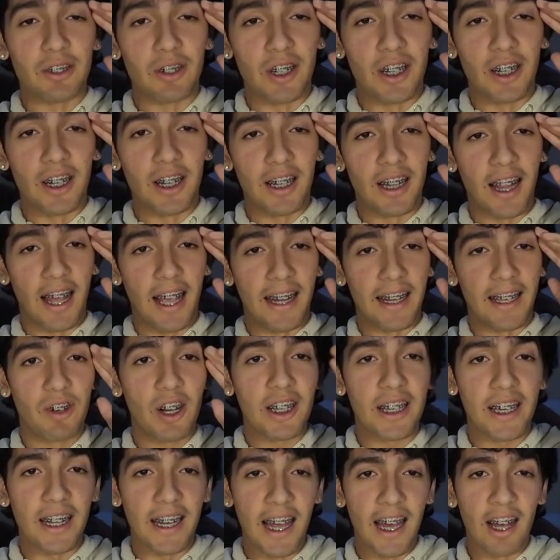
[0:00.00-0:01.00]
where like,
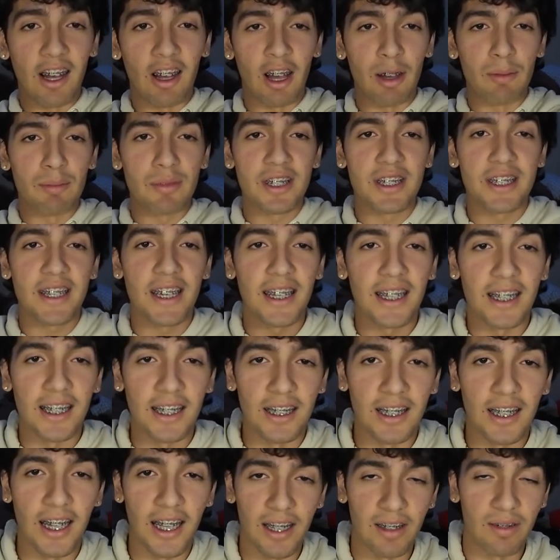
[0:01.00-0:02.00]
fucking hell, I'm just
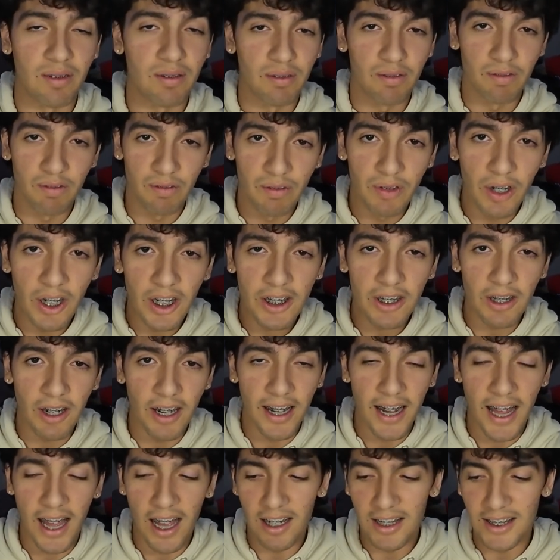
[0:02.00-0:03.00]
getting like fucked right
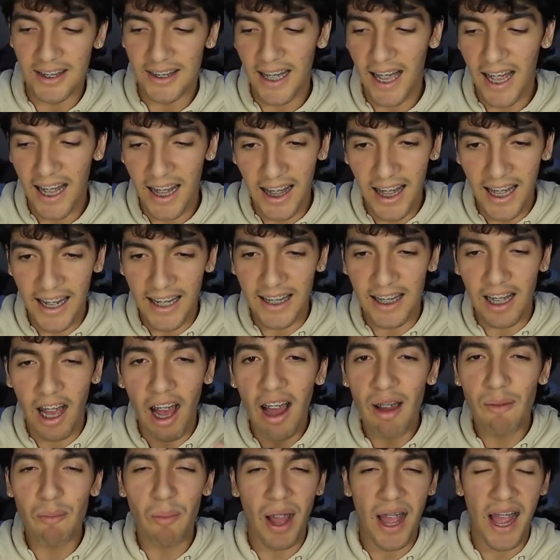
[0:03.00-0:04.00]
now, is that I like
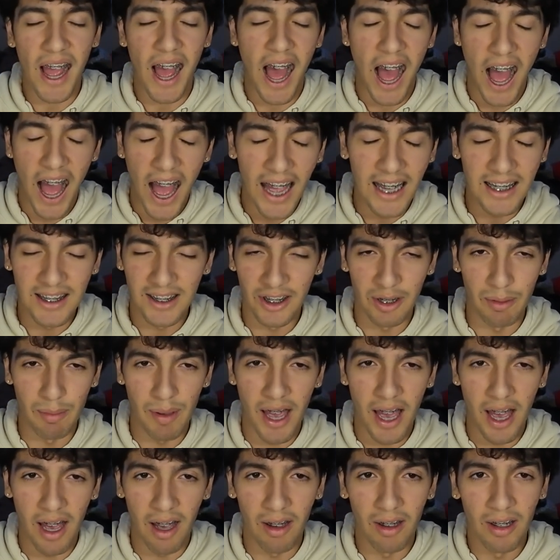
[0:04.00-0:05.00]
cut my eye
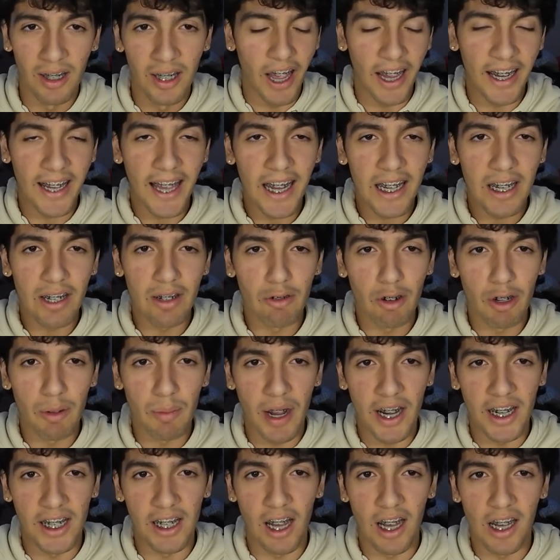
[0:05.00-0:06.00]
somehow. I can't even wear
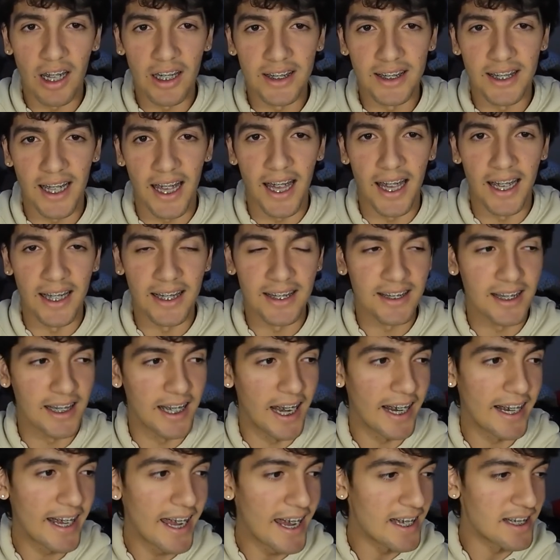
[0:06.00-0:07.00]
my contacts and
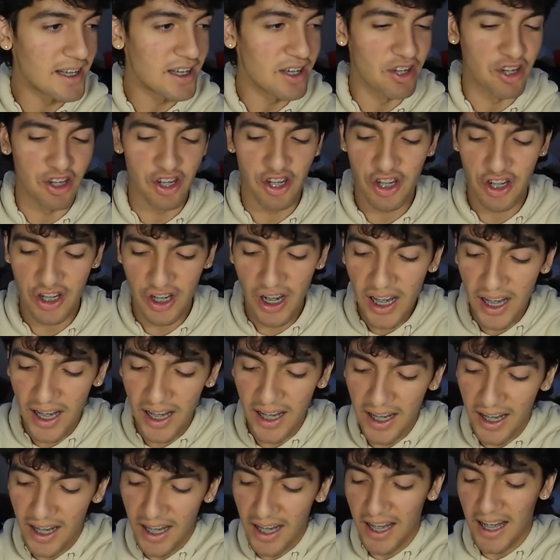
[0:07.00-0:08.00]
I can't see
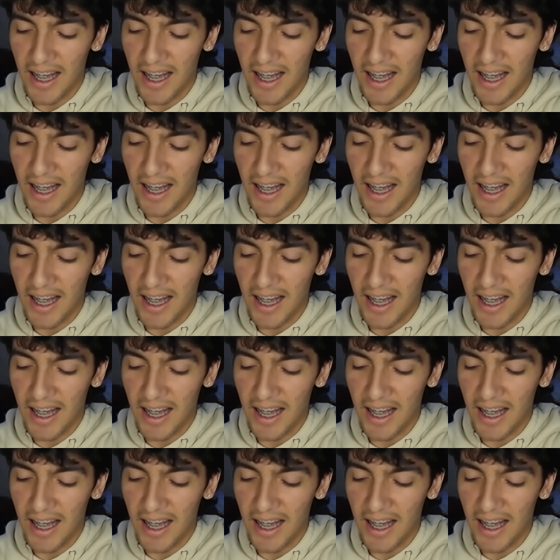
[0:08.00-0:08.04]
shit.